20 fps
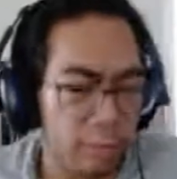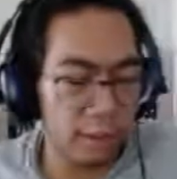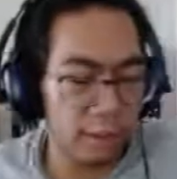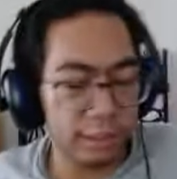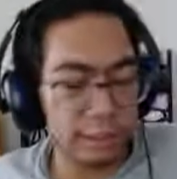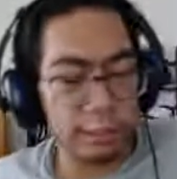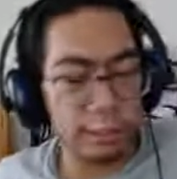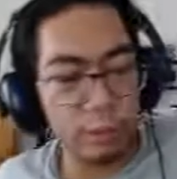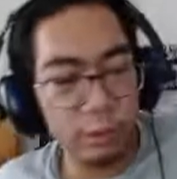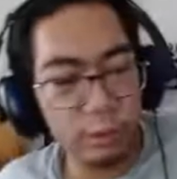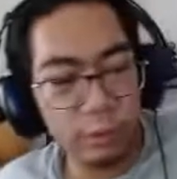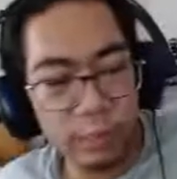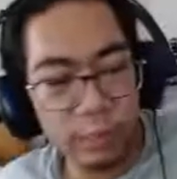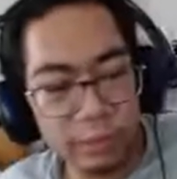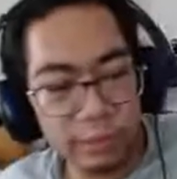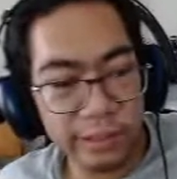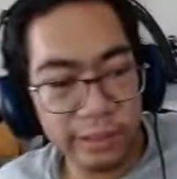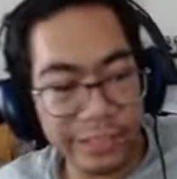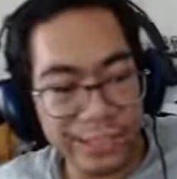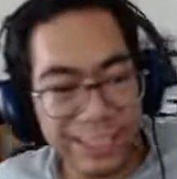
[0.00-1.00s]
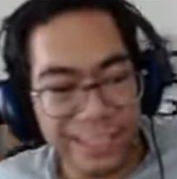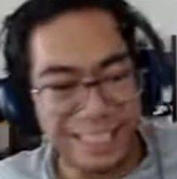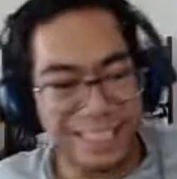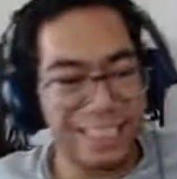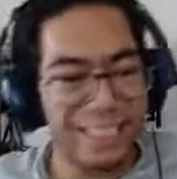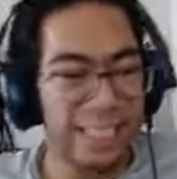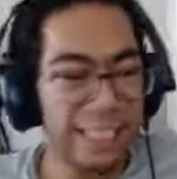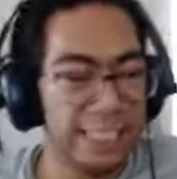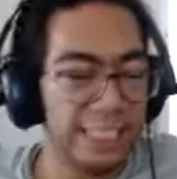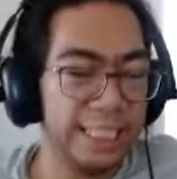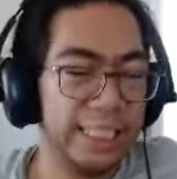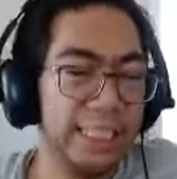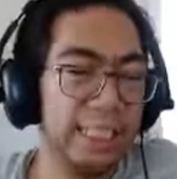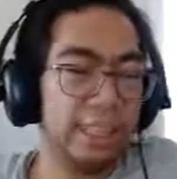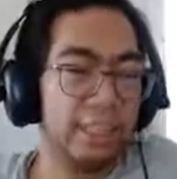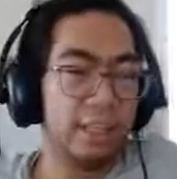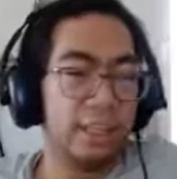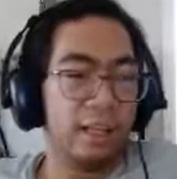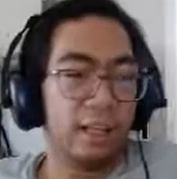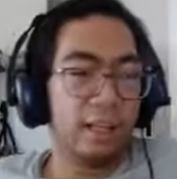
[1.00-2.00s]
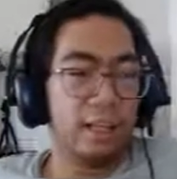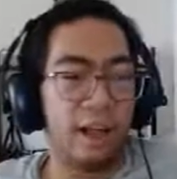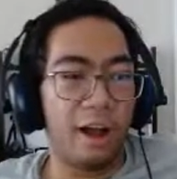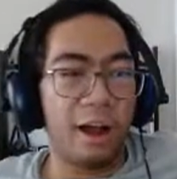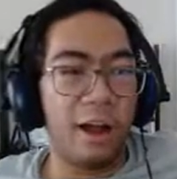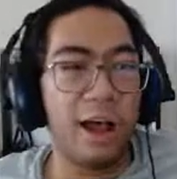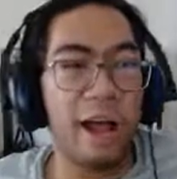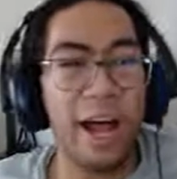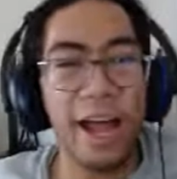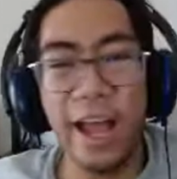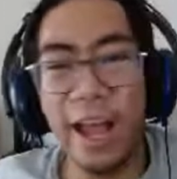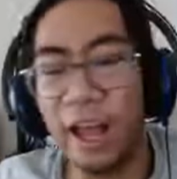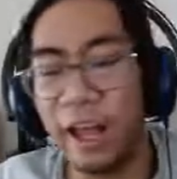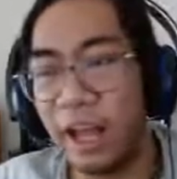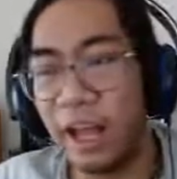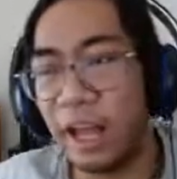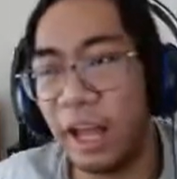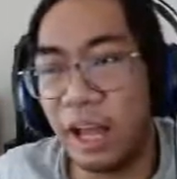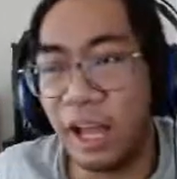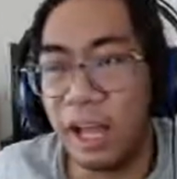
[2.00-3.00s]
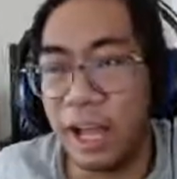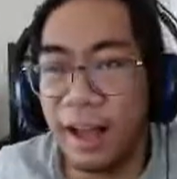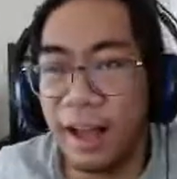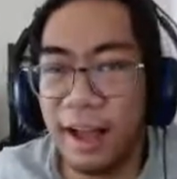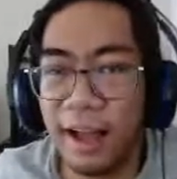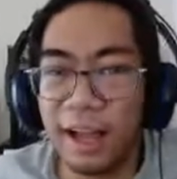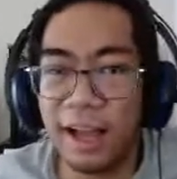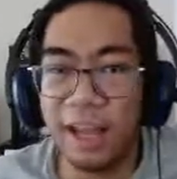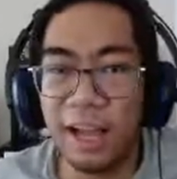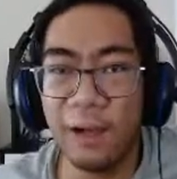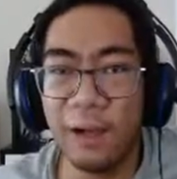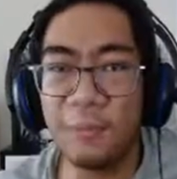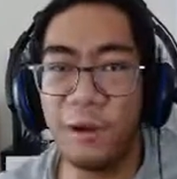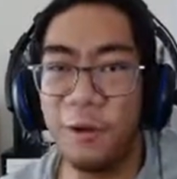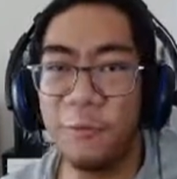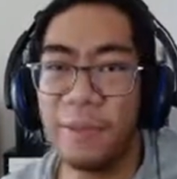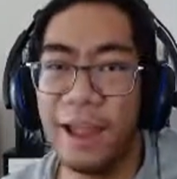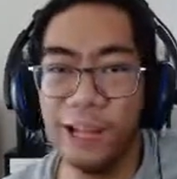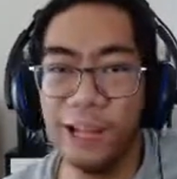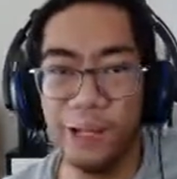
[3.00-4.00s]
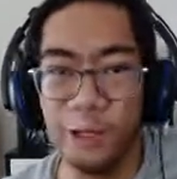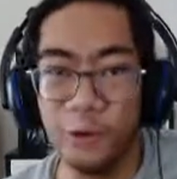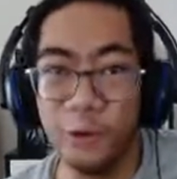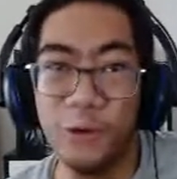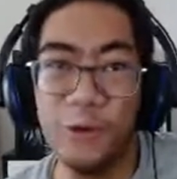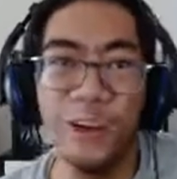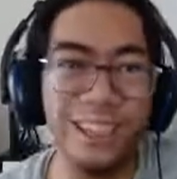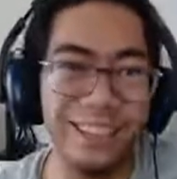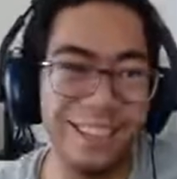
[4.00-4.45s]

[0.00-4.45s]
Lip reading: To a 1%. Hi, I'm Omegu.